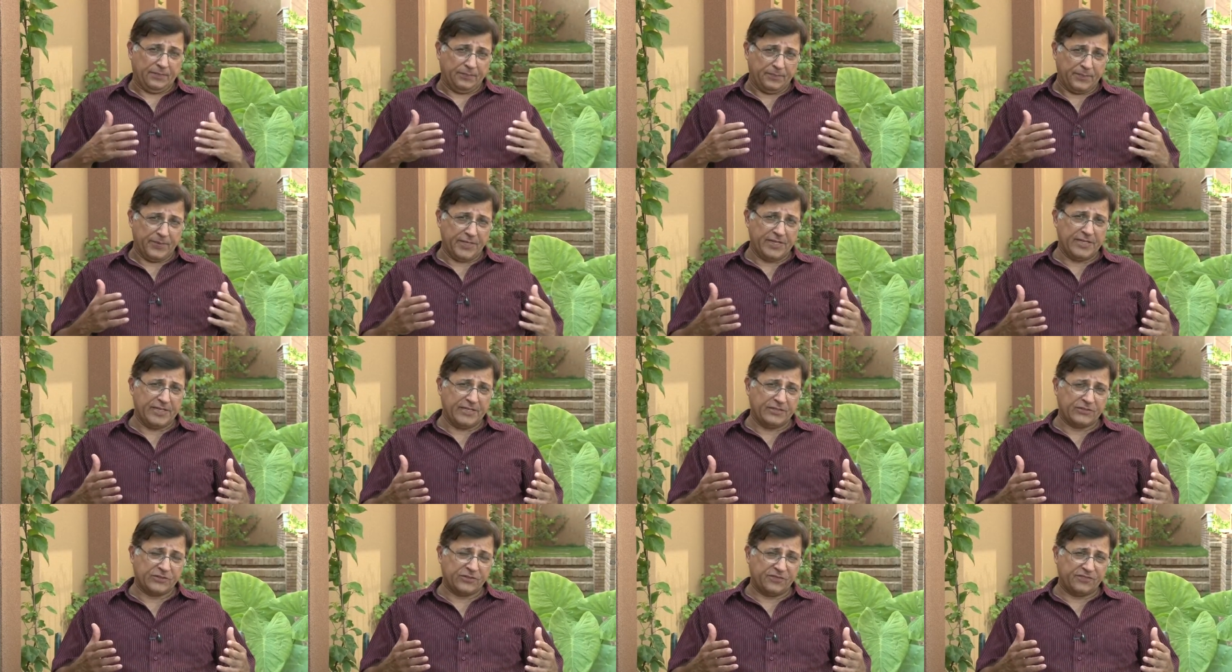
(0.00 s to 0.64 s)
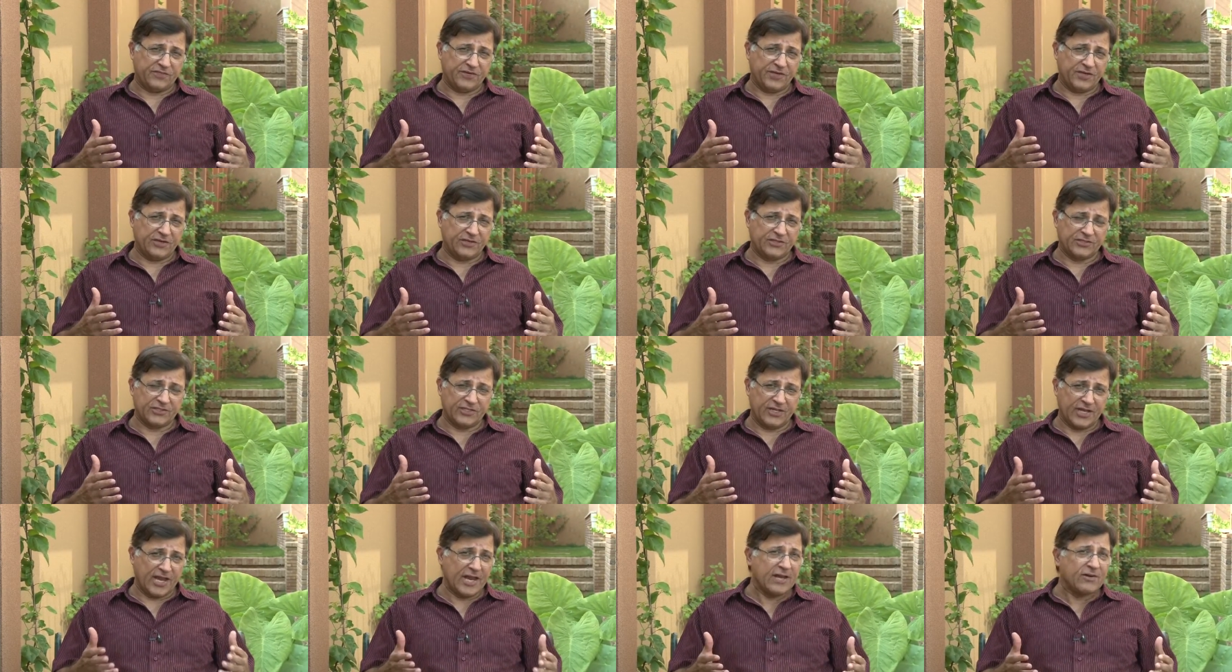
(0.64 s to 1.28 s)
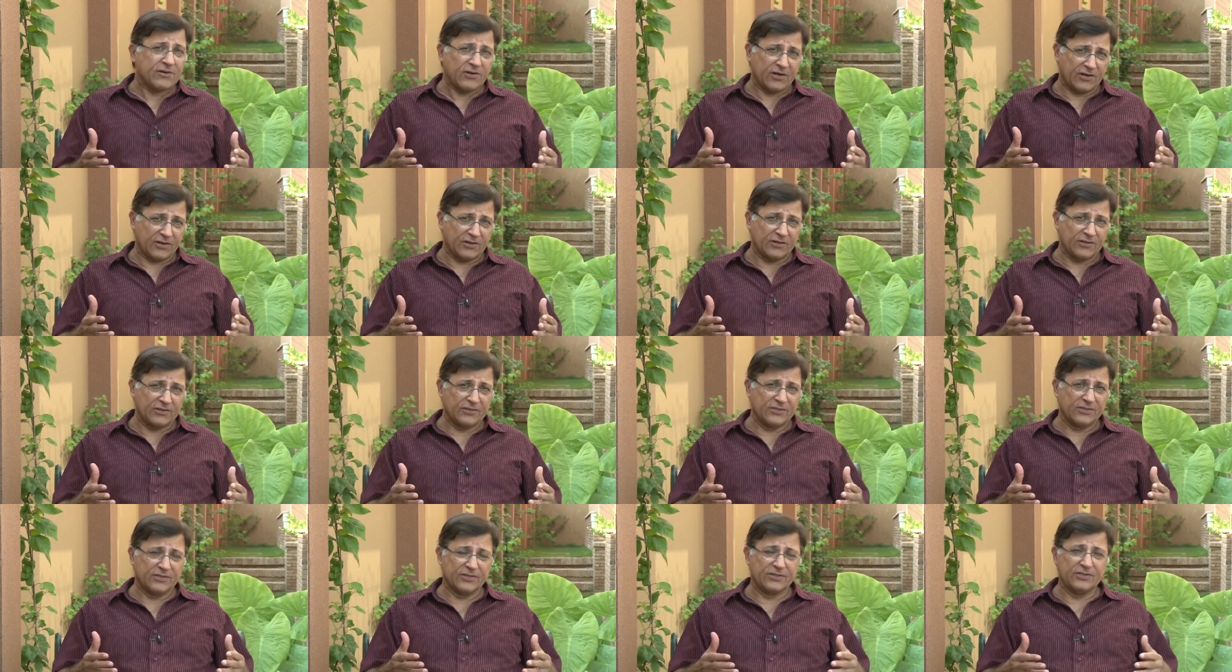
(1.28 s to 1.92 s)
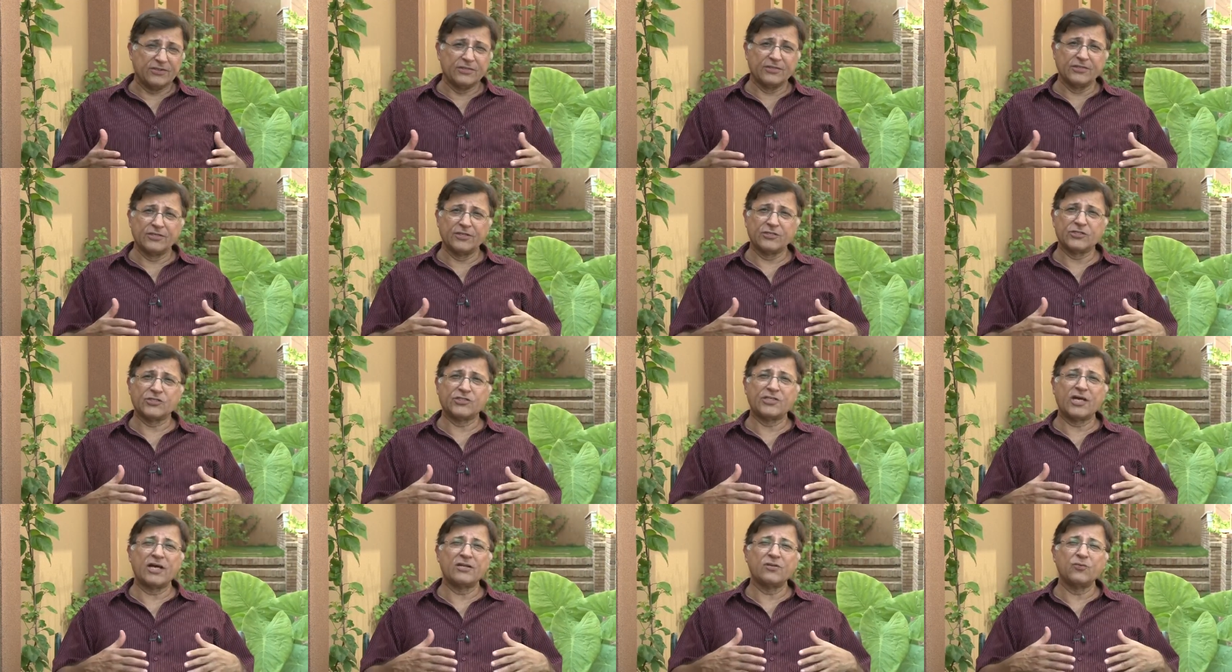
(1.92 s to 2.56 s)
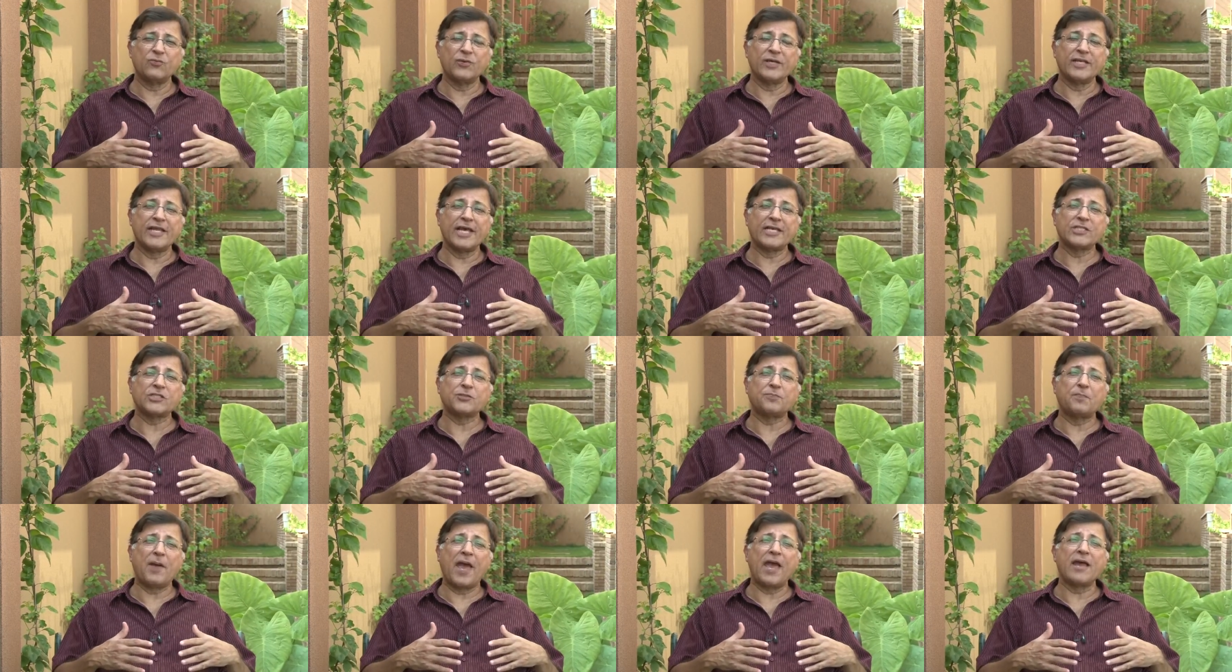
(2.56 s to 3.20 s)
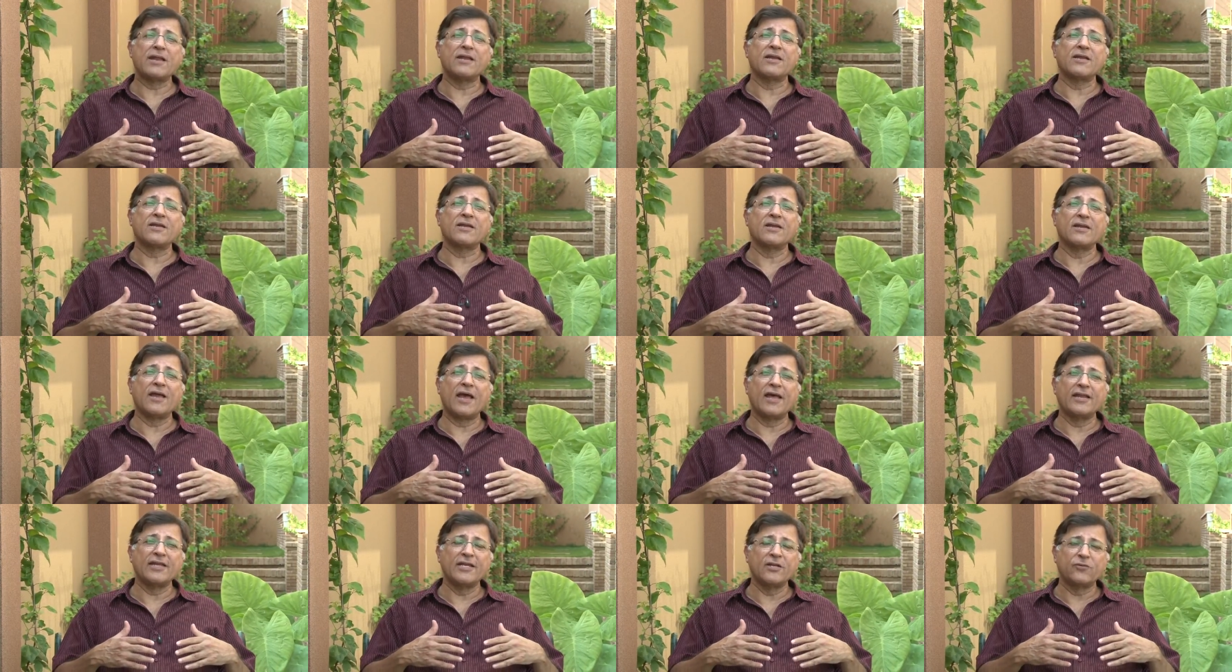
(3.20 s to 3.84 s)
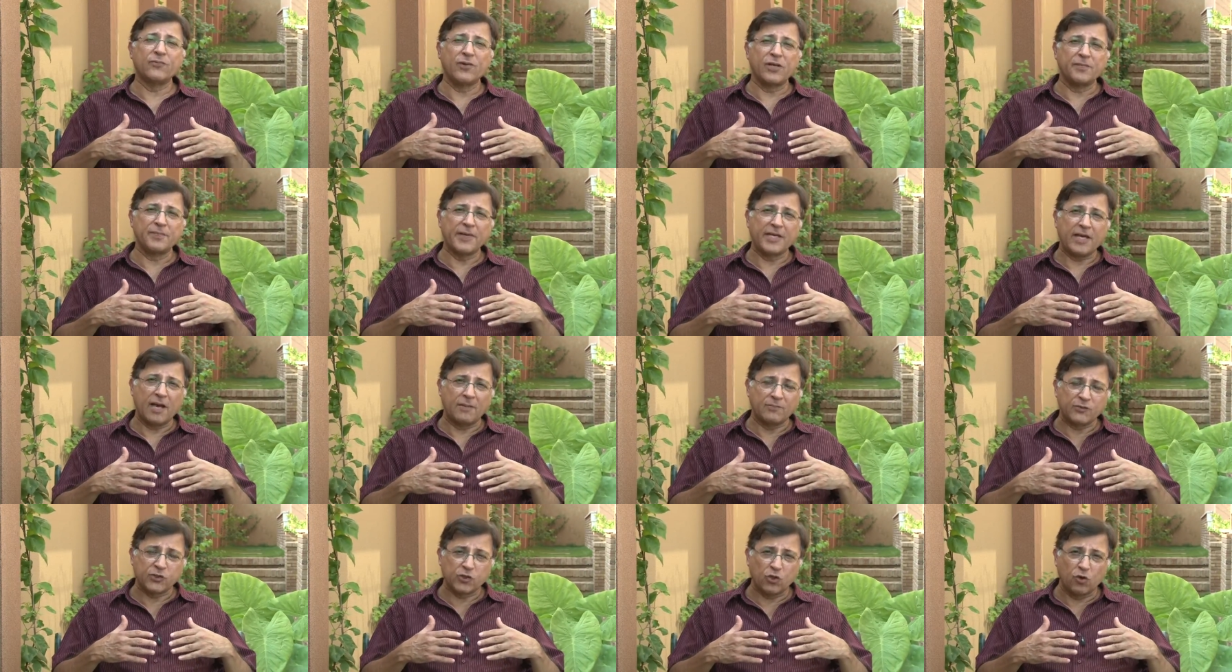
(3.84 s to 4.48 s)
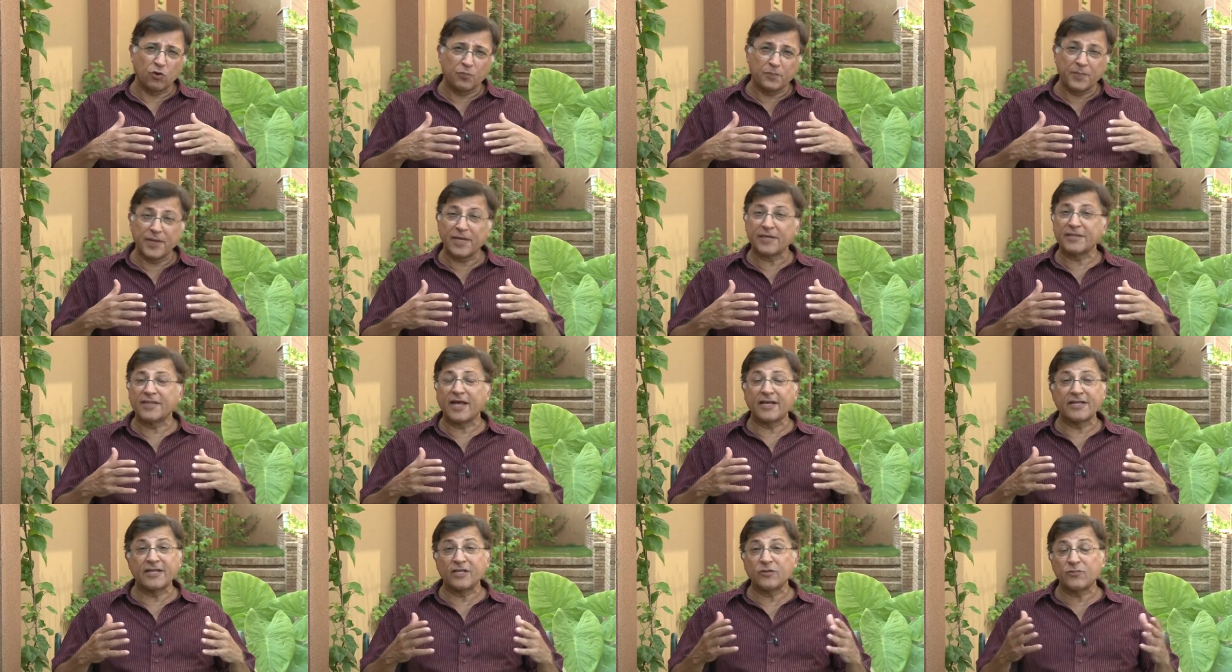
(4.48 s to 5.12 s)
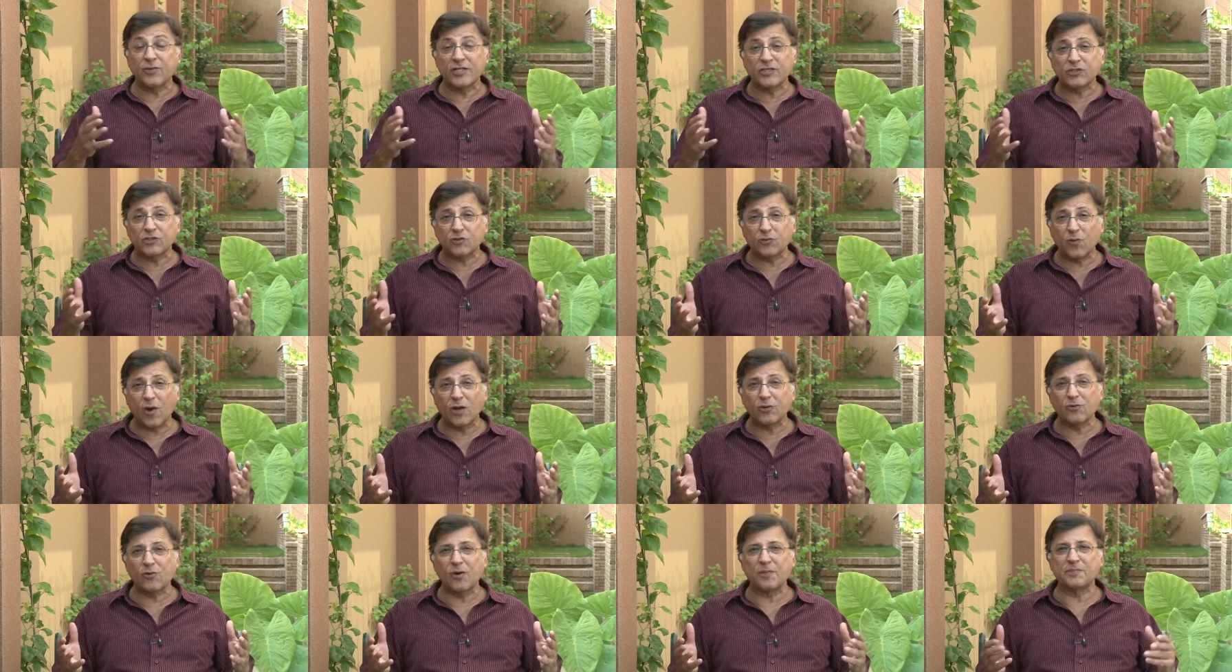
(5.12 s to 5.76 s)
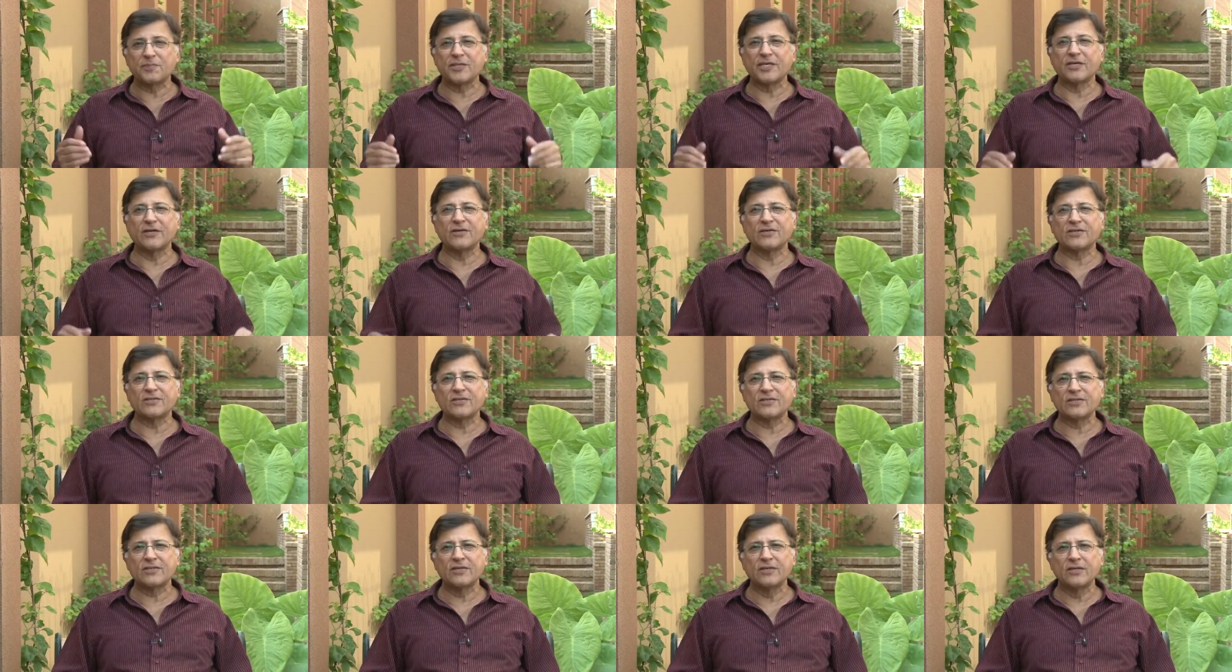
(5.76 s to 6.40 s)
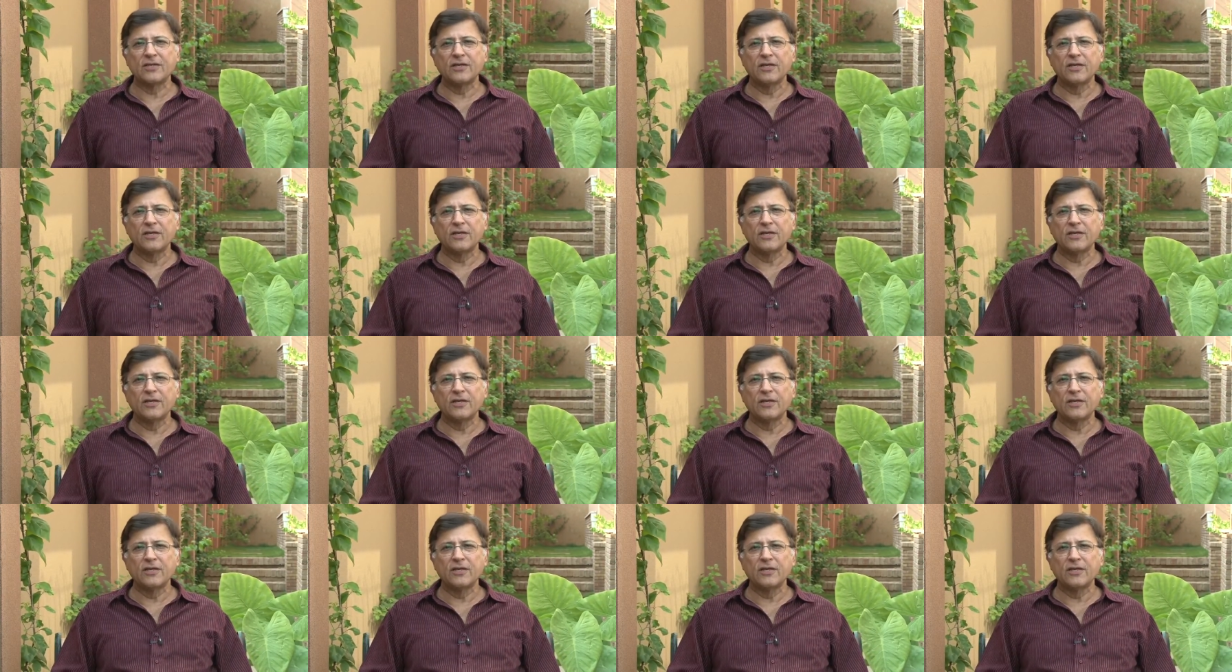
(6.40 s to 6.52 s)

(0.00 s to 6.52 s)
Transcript: Billions of years later, the sun will expand and it will become so big that it will swallow up the earth.